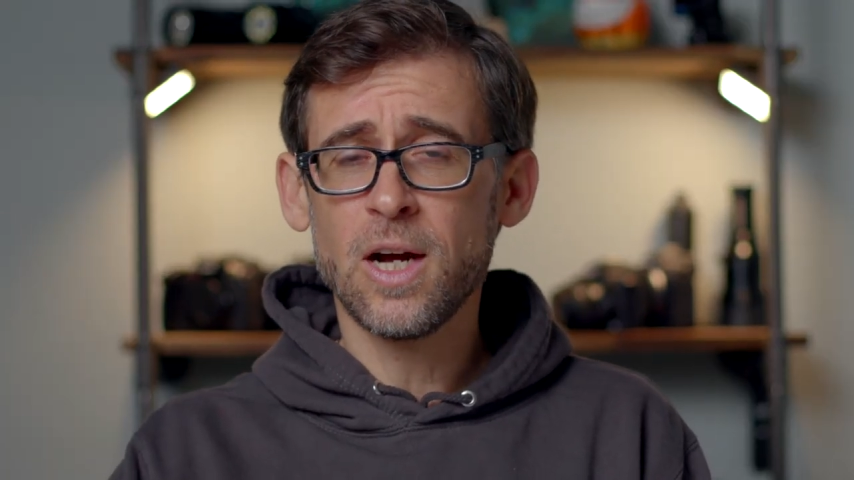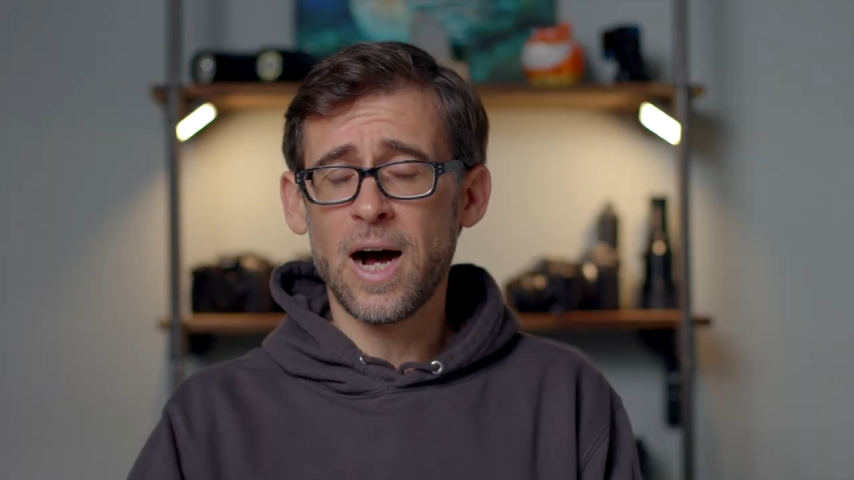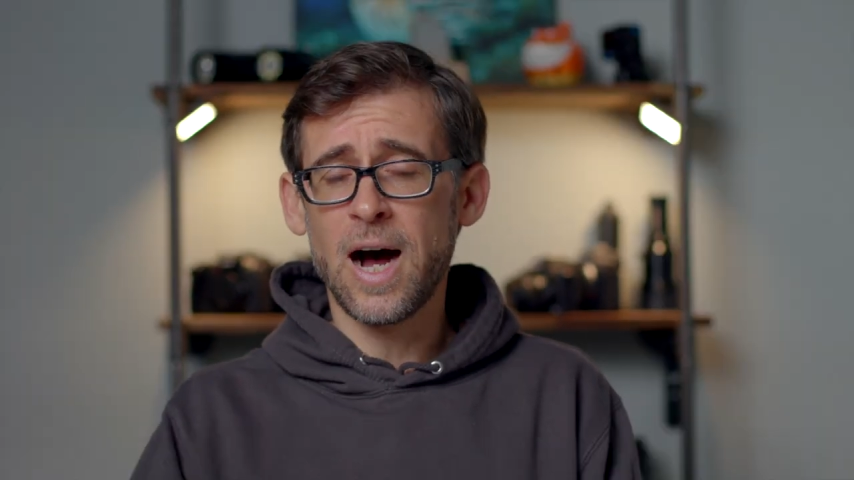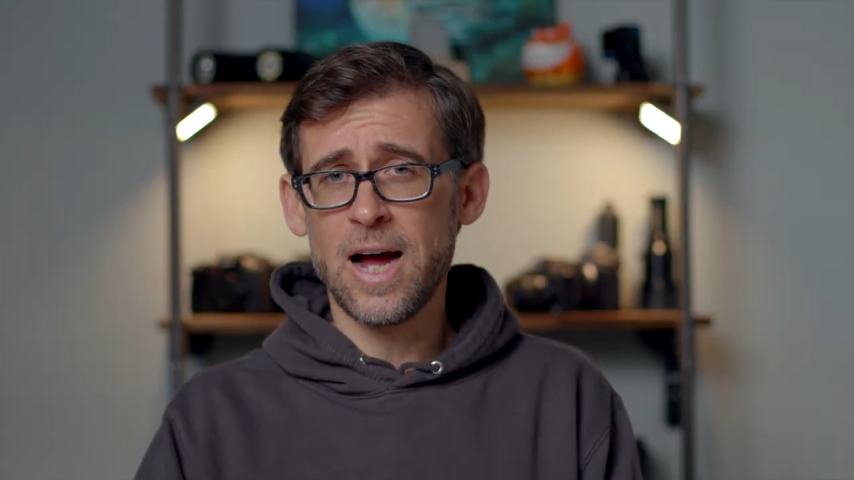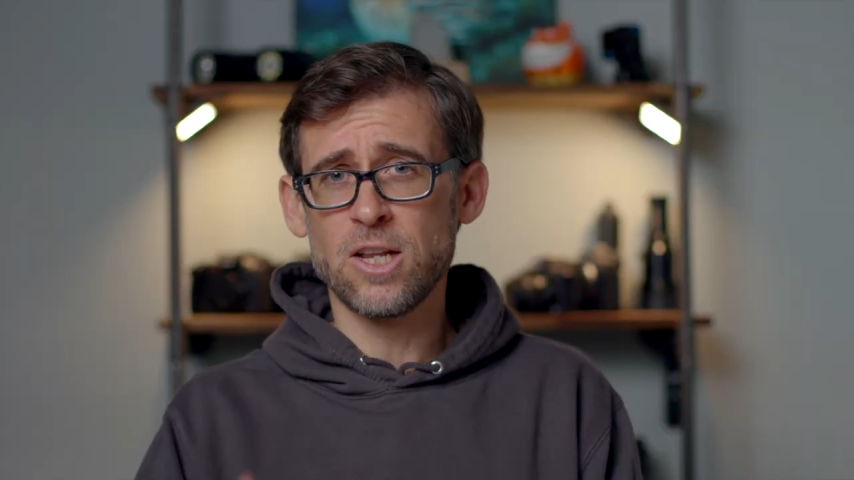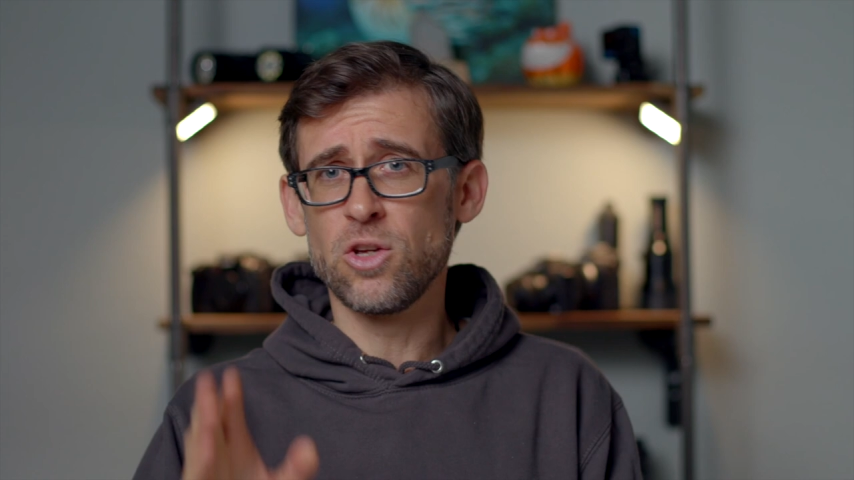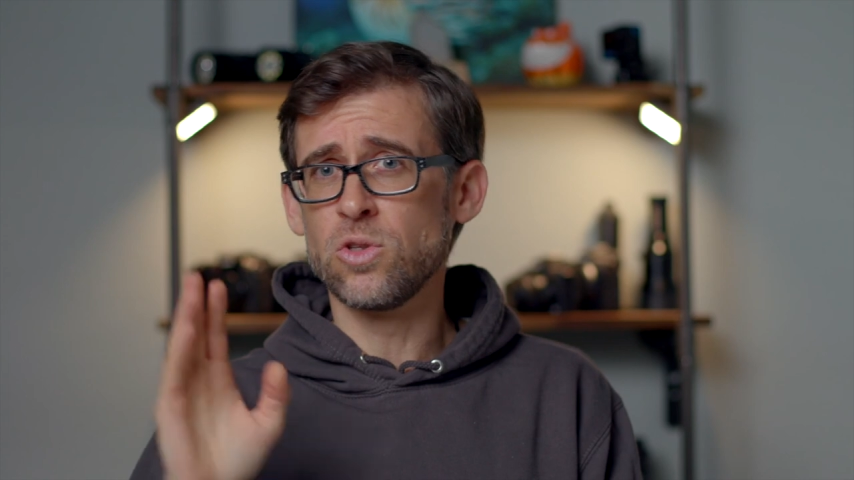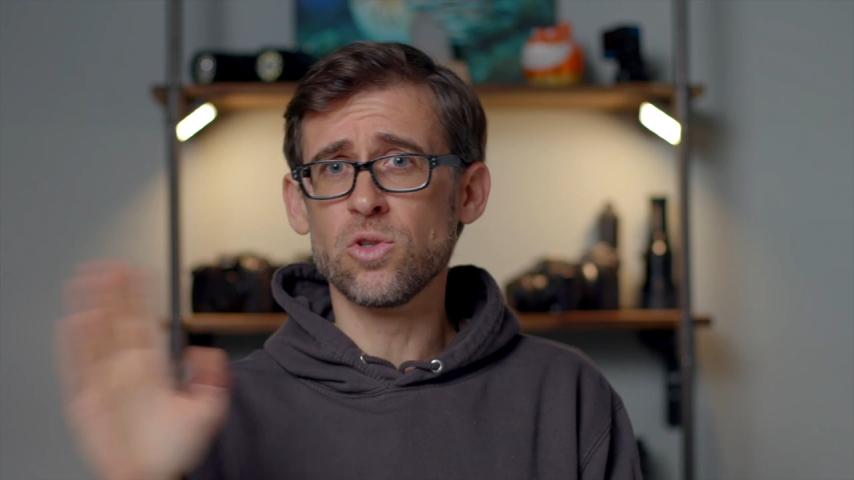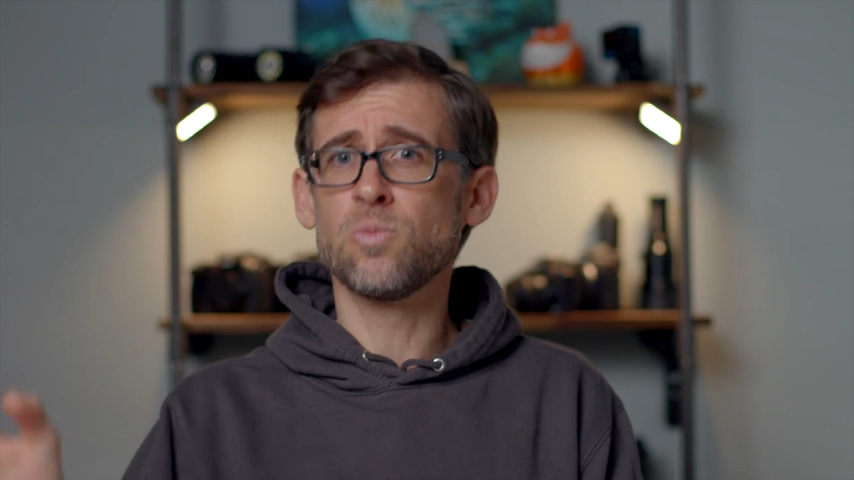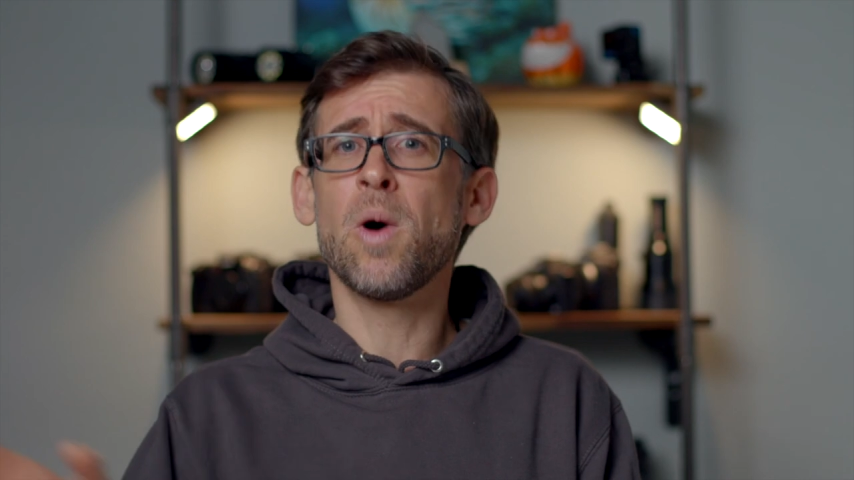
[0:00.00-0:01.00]
and
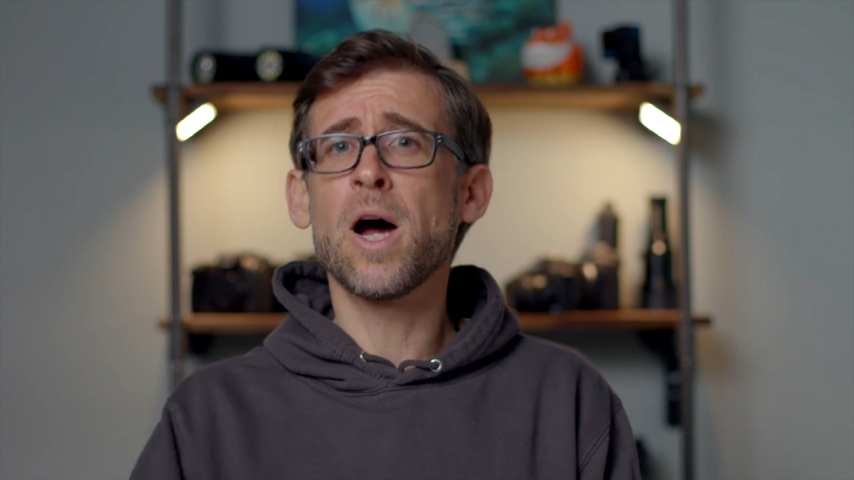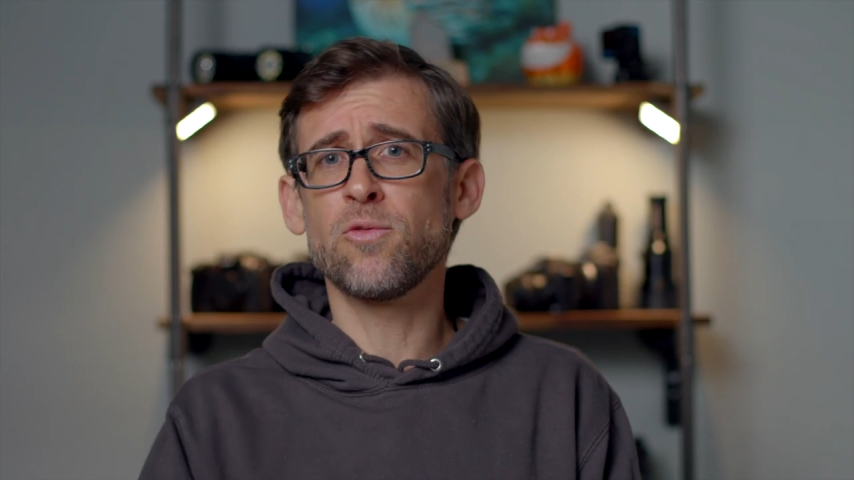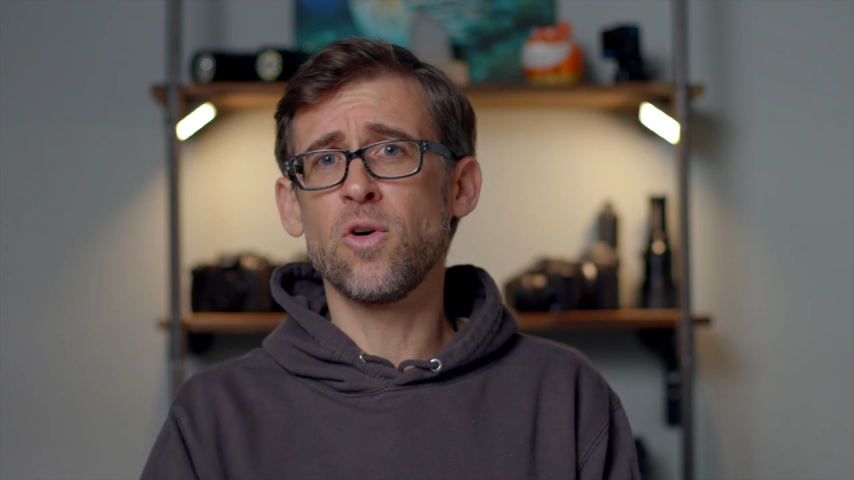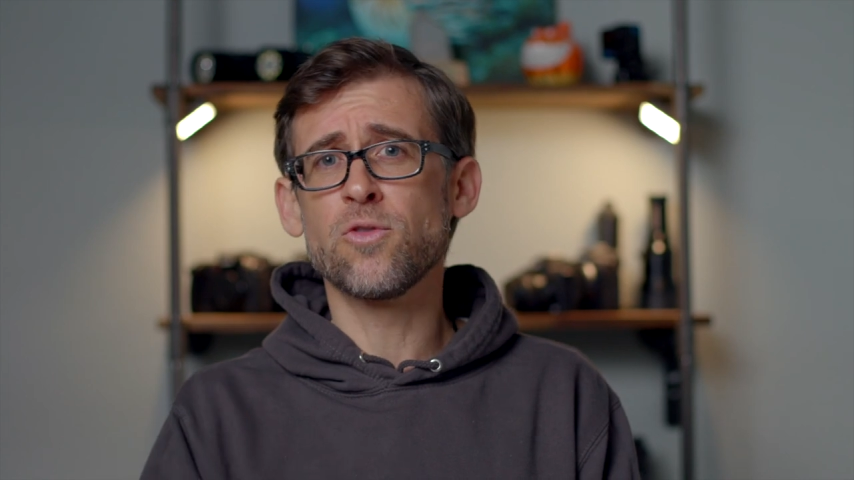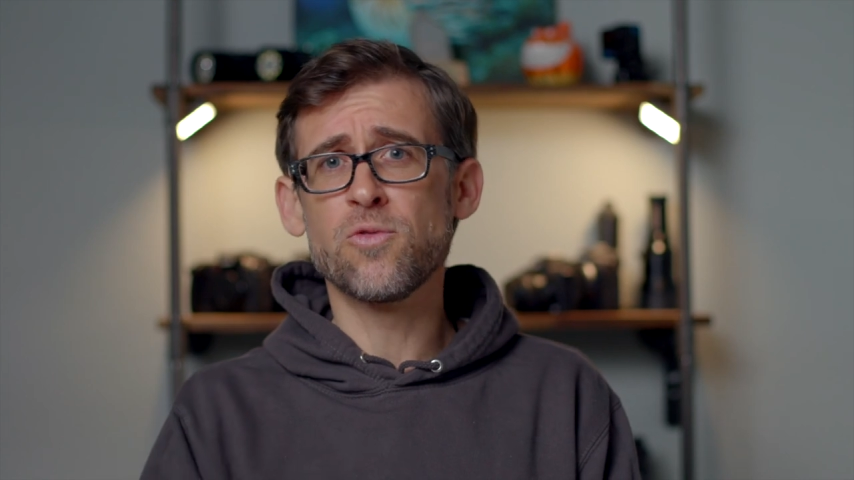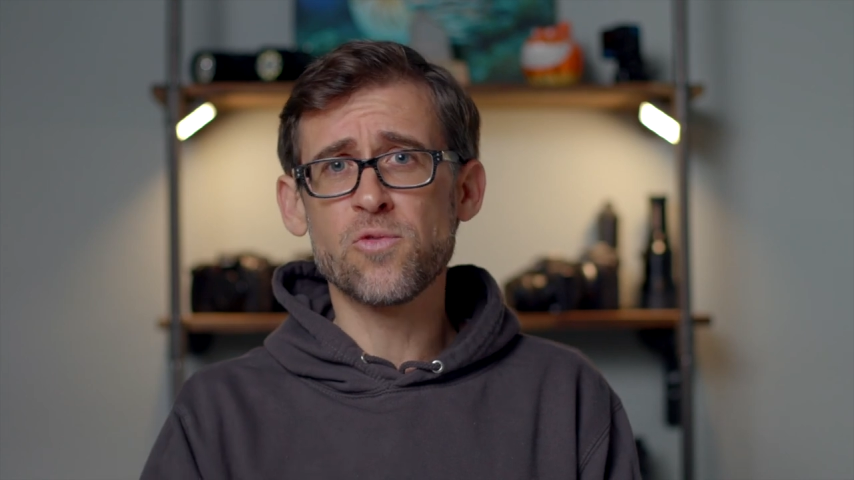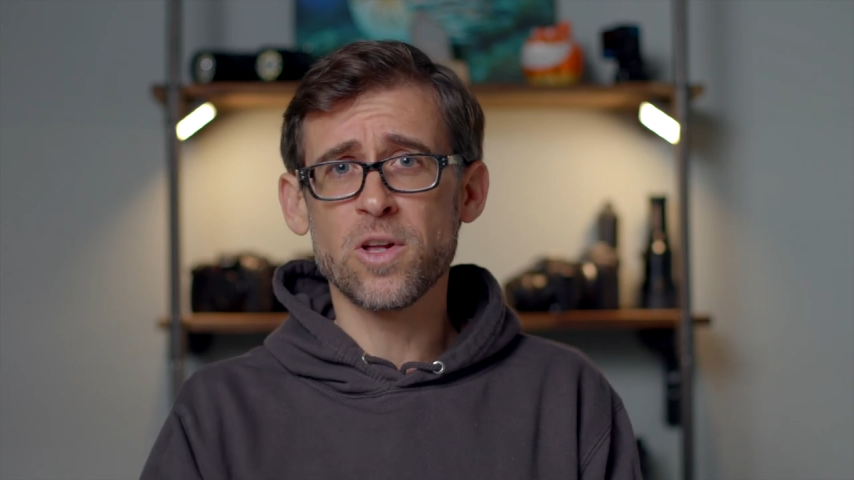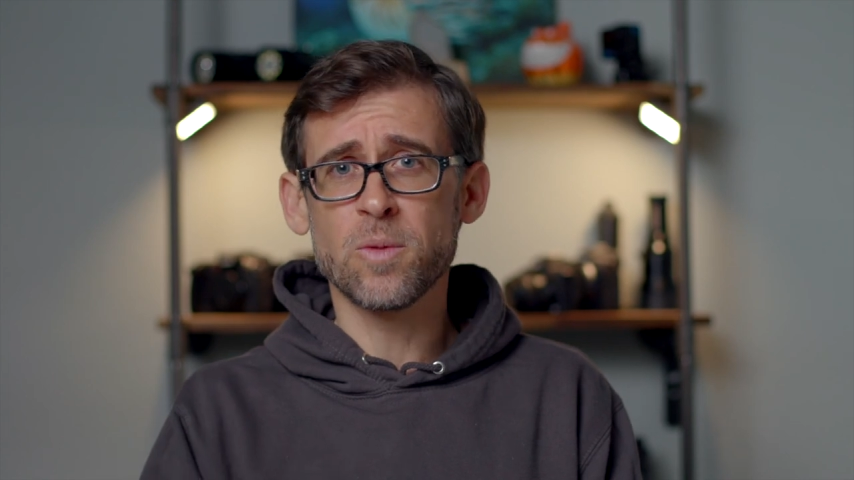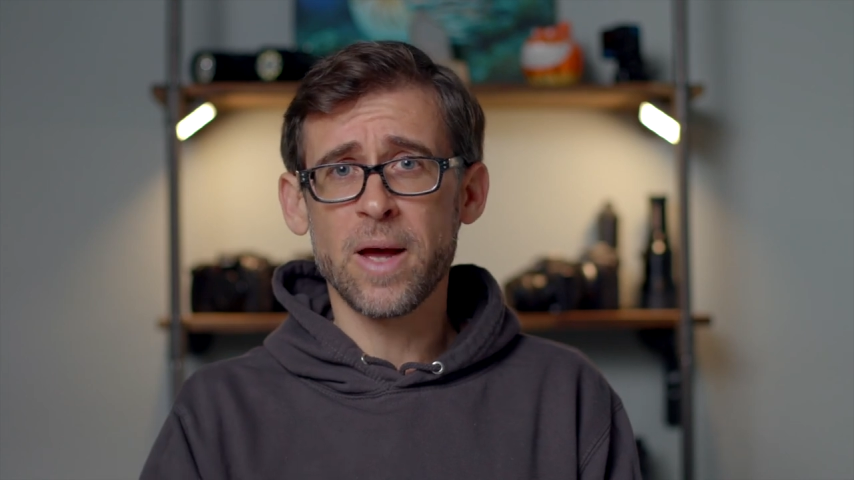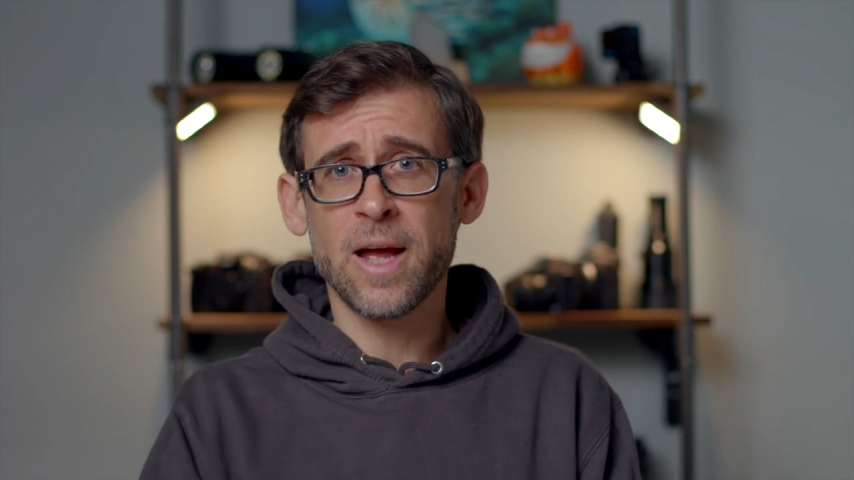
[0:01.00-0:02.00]
use your smartphone to film